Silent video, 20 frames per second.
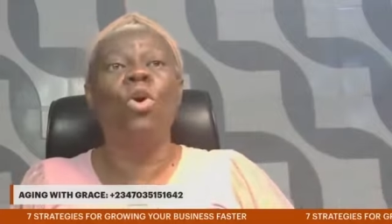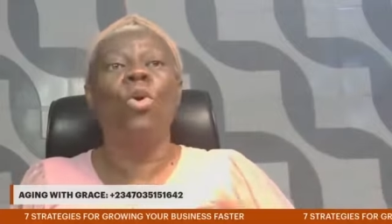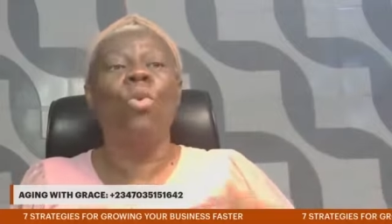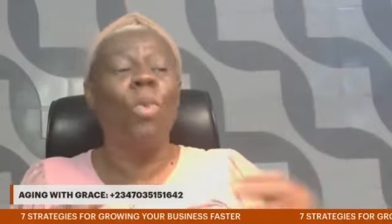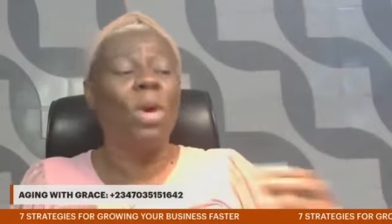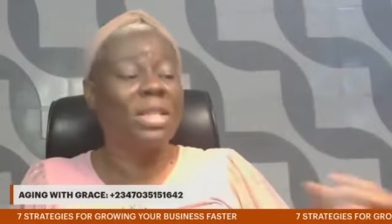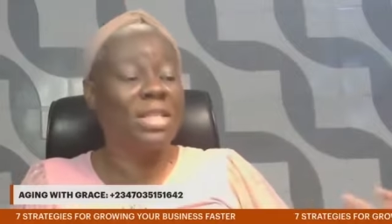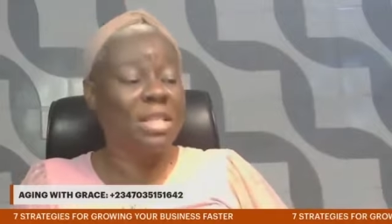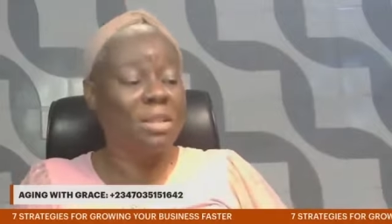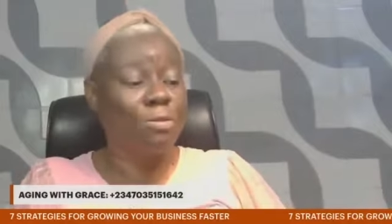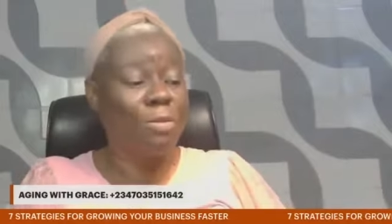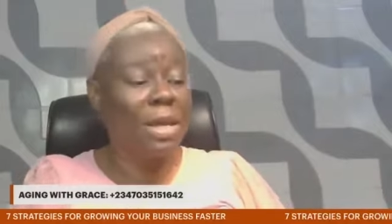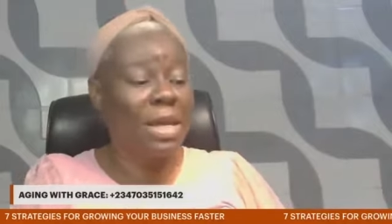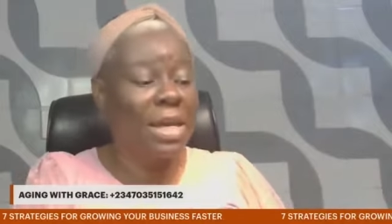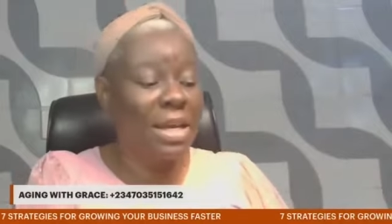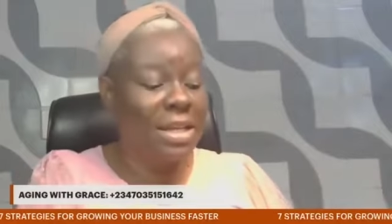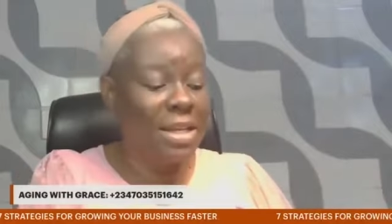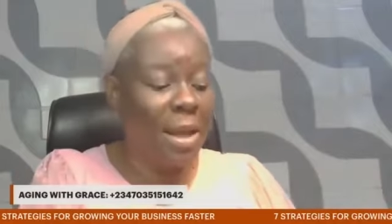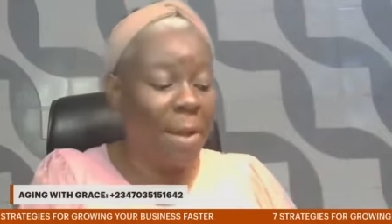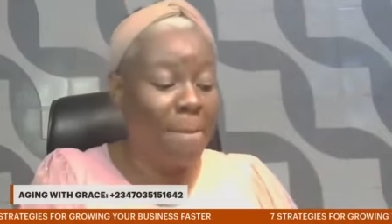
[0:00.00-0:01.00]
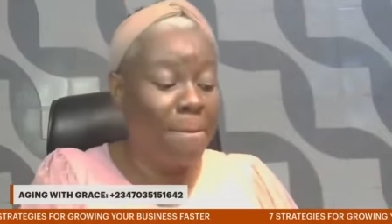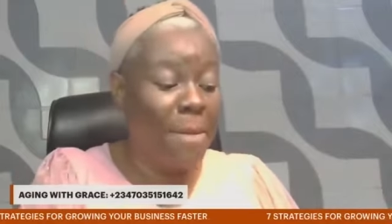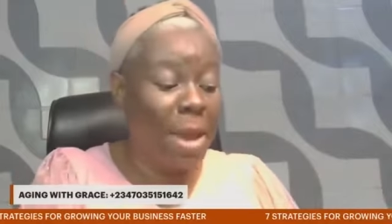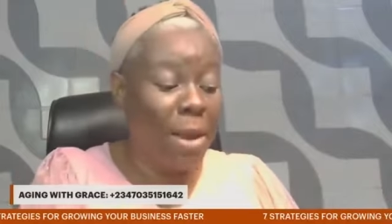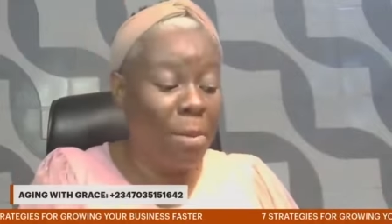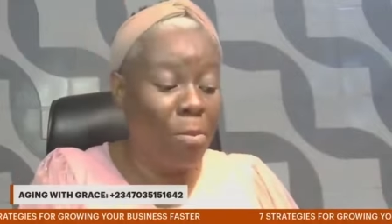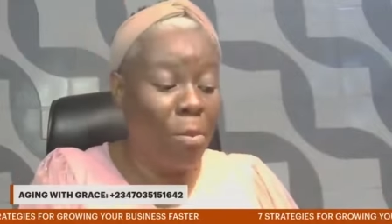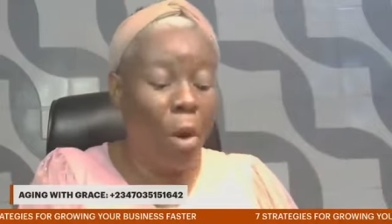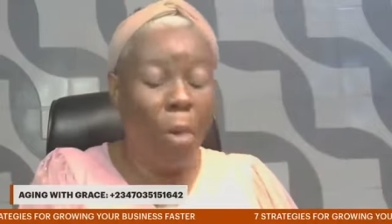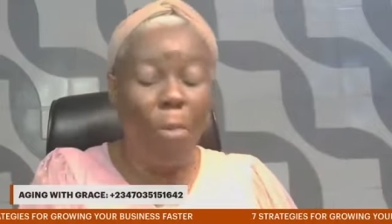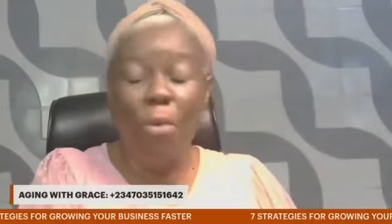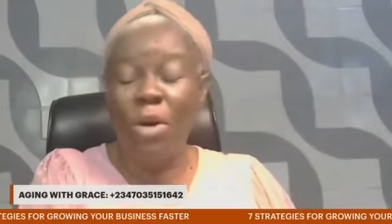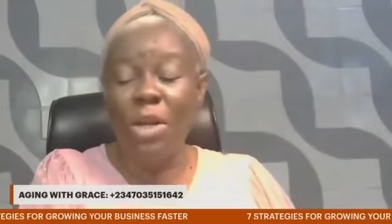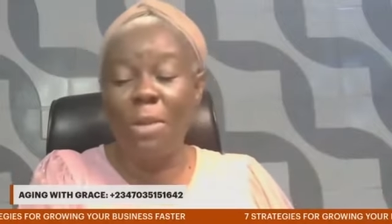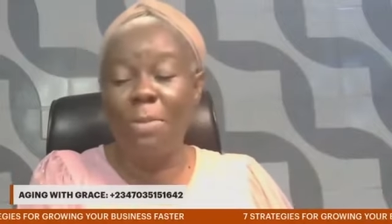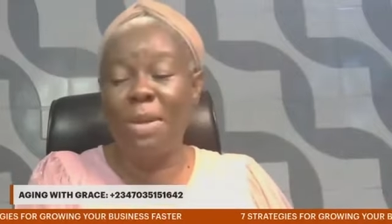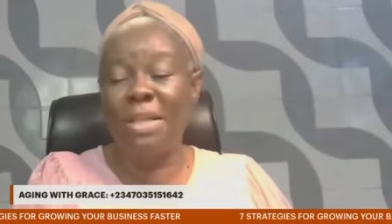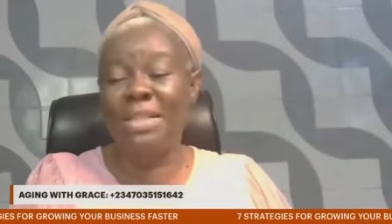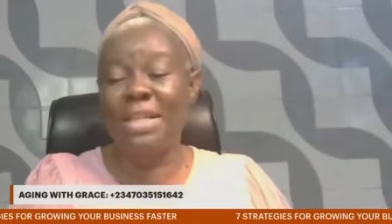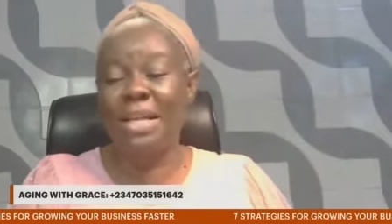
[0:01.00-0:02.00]
what is making them make more money
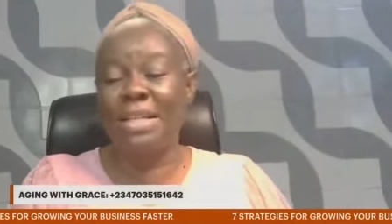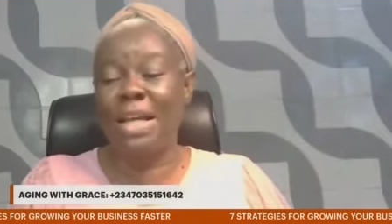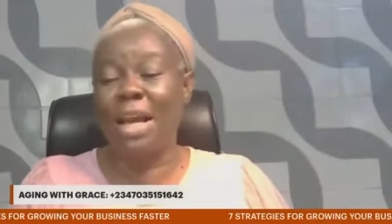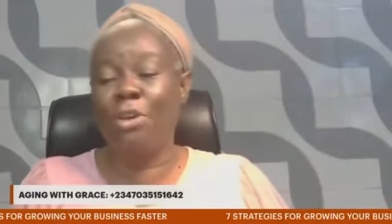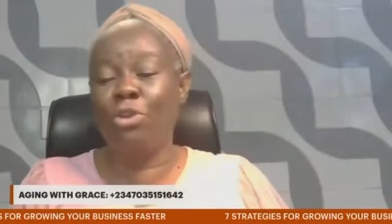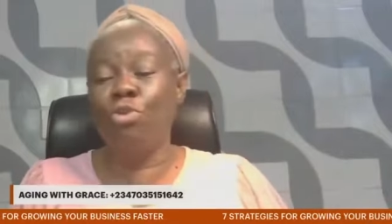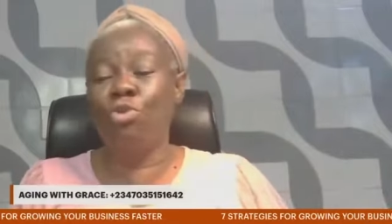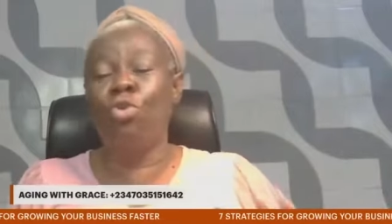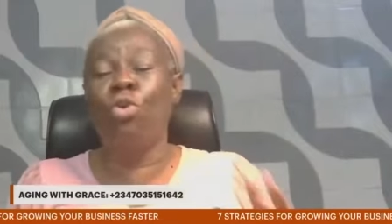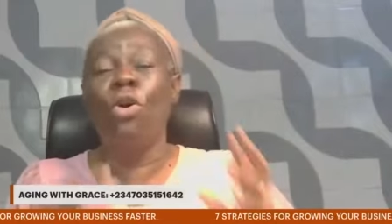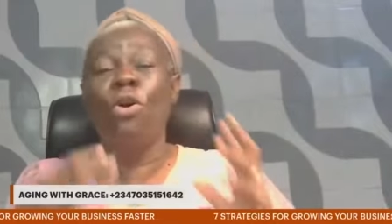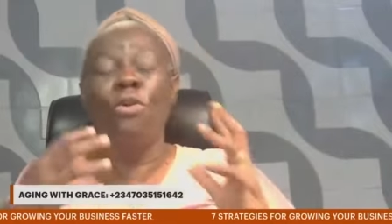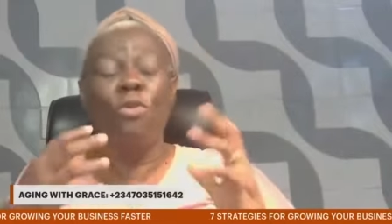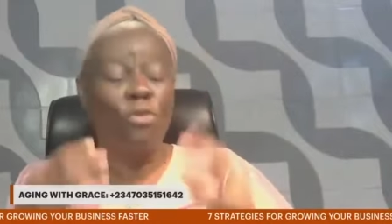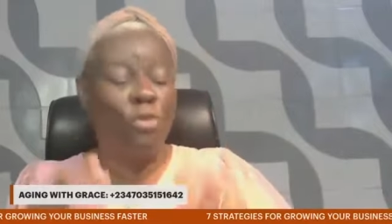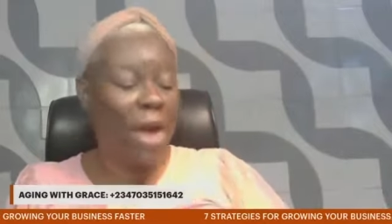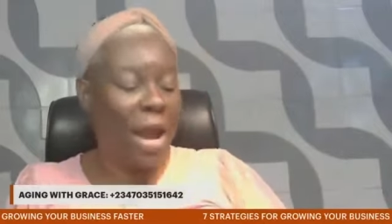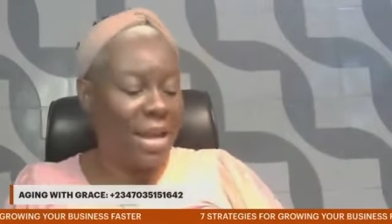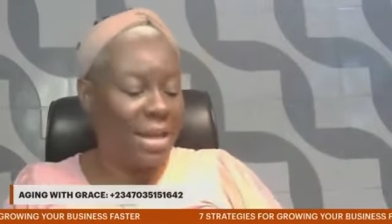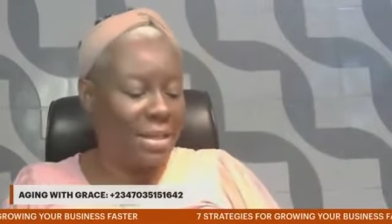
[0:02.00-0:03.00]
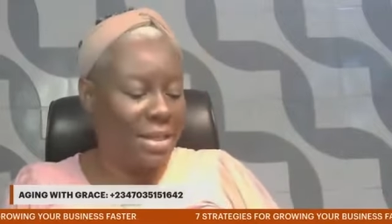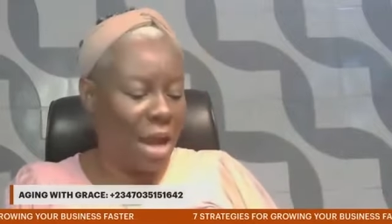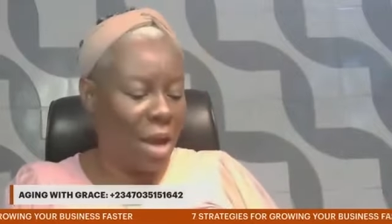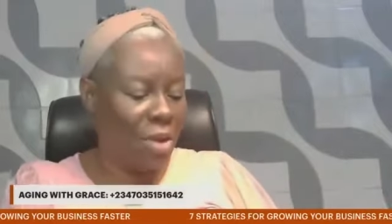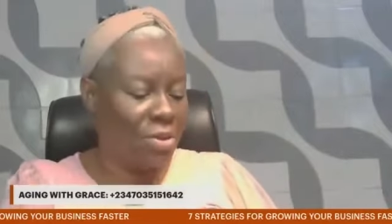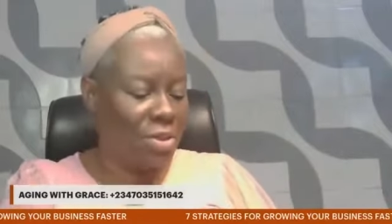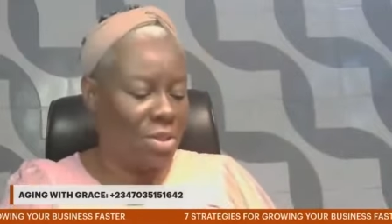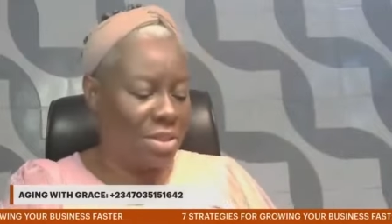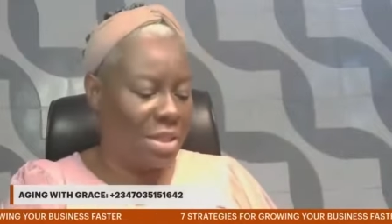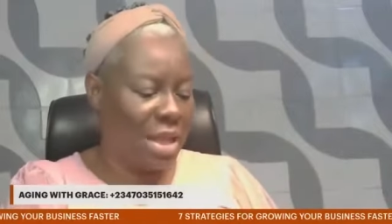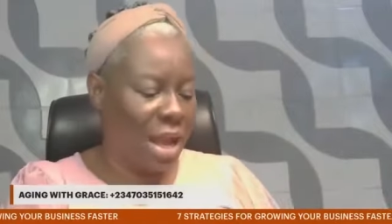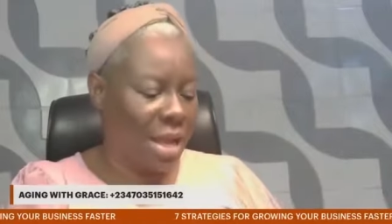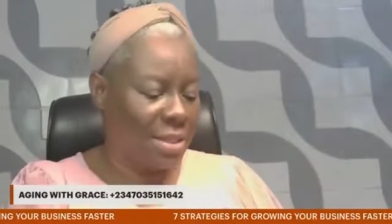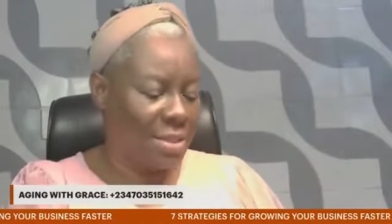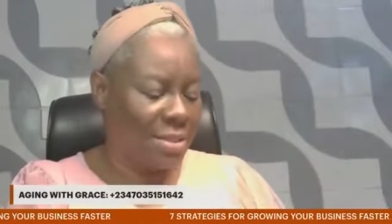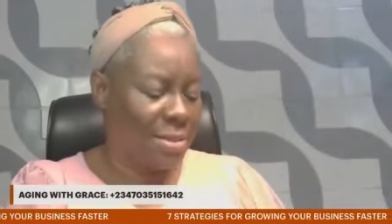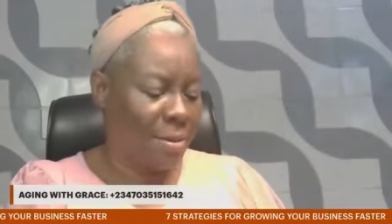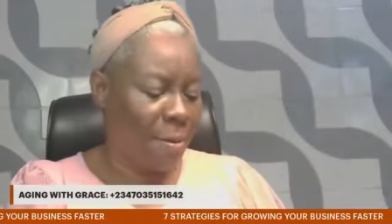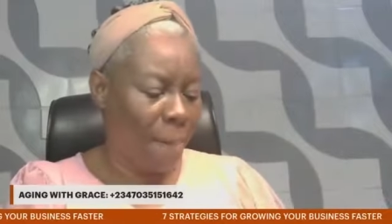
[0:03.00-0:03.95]
better than you find out that